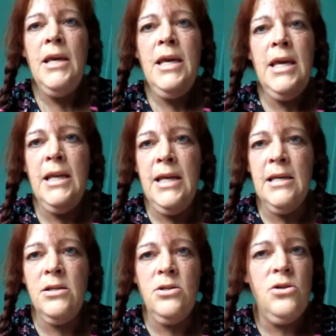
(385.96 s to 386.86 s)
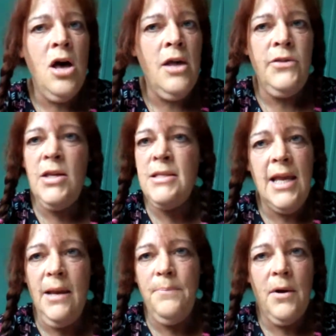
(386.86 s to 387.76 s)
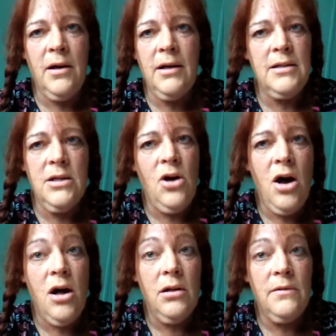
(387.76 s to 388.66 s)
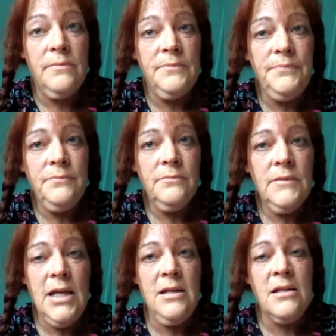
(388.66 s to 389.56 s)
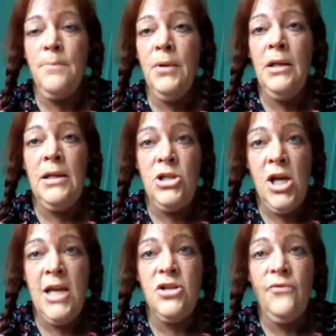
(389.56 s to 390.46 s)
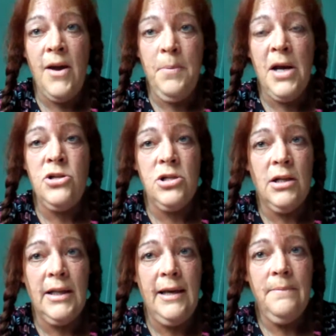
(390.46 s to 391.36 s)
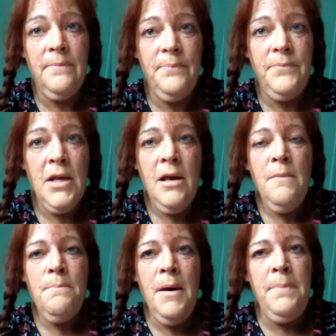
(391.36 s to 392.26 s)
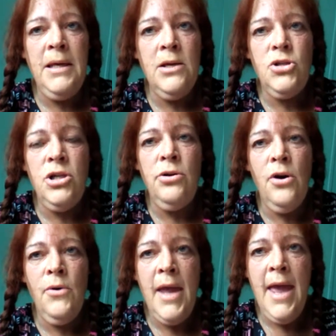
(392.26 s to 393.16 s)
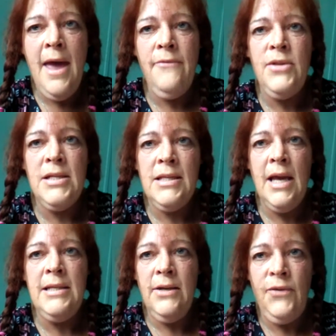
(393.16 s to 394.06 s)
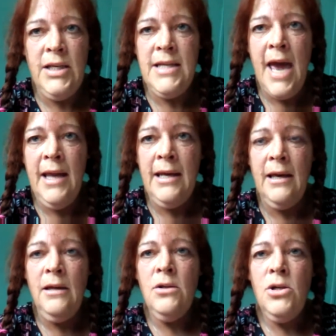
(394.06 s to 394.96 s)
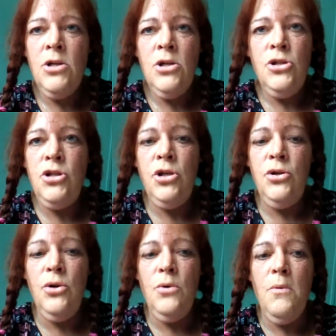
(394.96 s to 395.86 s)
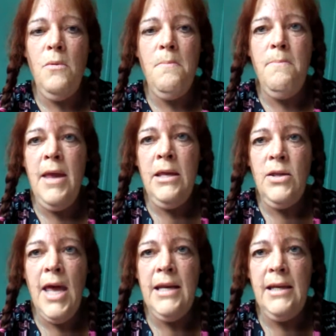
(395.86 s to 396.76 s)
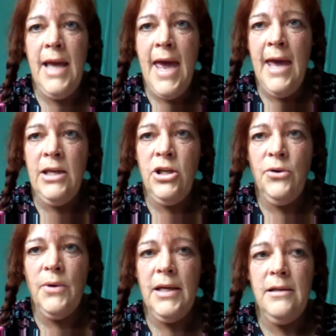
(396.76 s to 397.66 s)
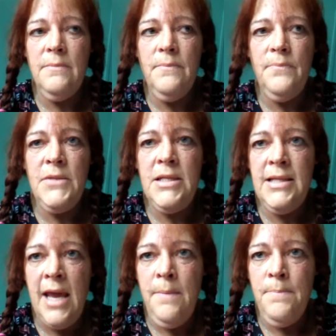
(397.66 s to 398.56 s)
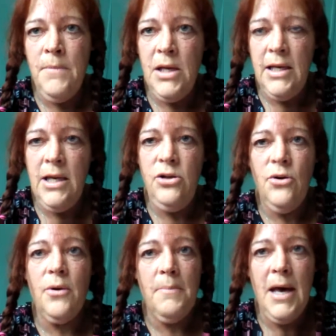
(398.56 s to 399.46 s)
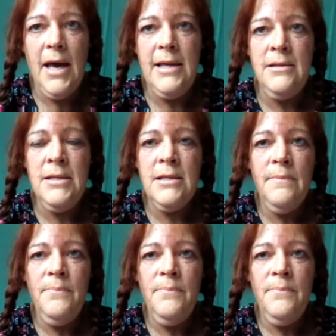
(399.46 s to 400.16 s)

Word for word: it is not the same product at all. It is completely changed vibrationally. But because you don't have the scientific data to make that an accurate statement in your minds,